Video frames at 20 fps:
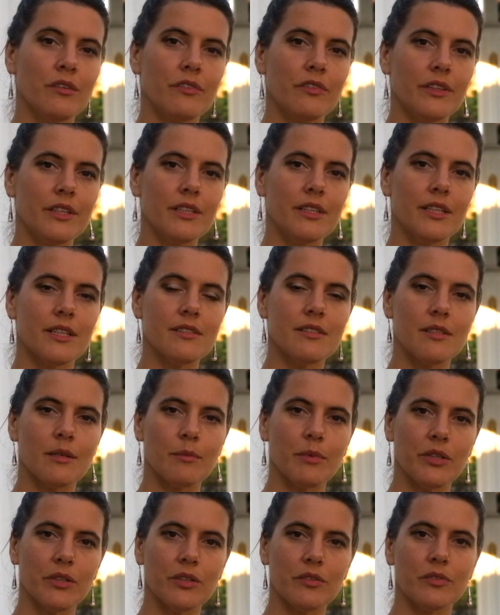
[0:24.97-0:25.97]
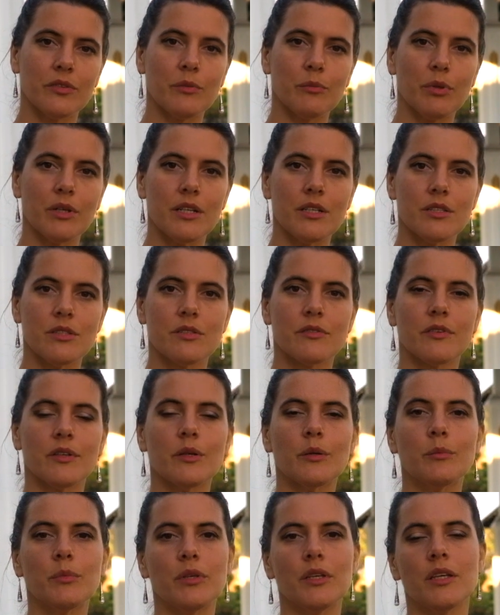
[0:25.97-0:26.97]
feel that somehow different parts of
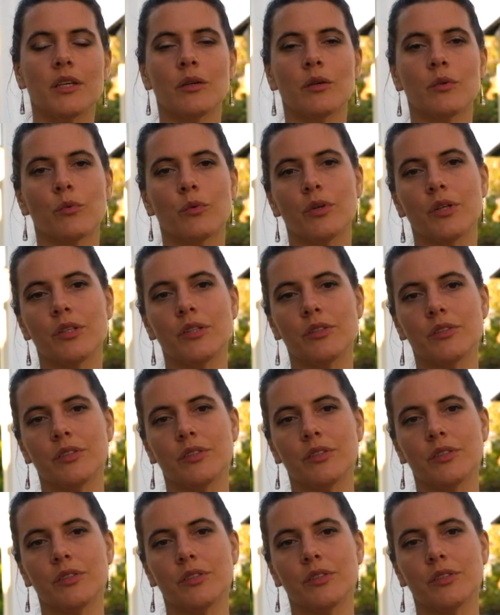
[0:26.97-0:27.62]
our being want